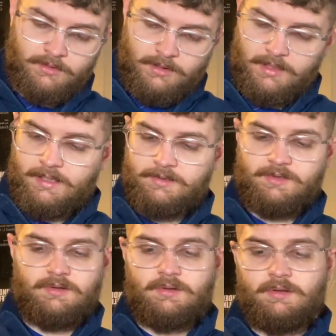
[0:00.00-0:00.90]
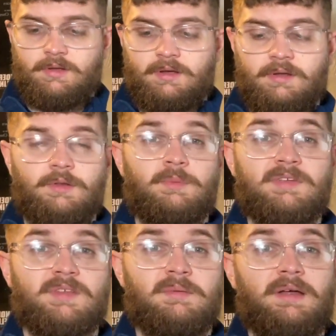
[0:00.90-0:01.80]
And the
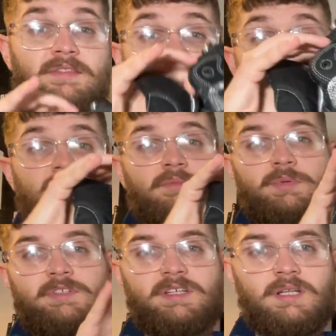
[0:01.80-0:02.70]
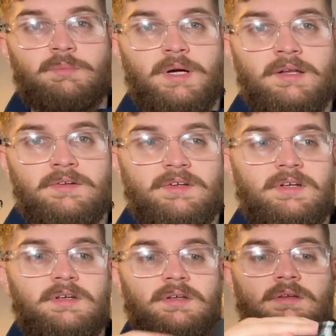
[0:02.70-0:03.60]
best thing about this particular brand
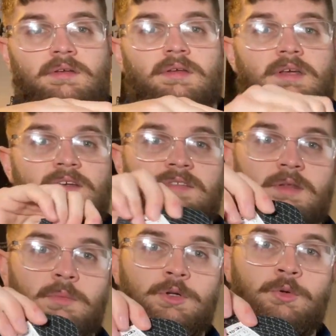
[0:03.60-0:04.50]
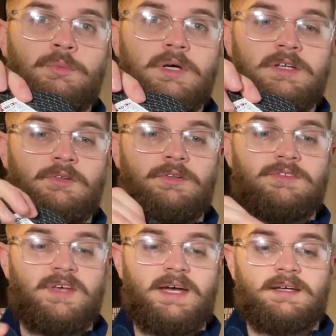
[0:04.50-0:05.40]
is that the model number is on the
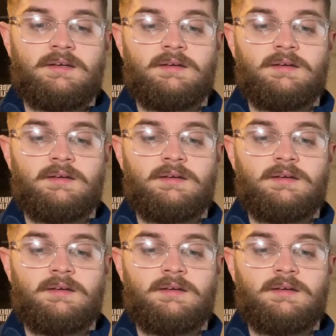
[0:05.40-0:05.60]
tag,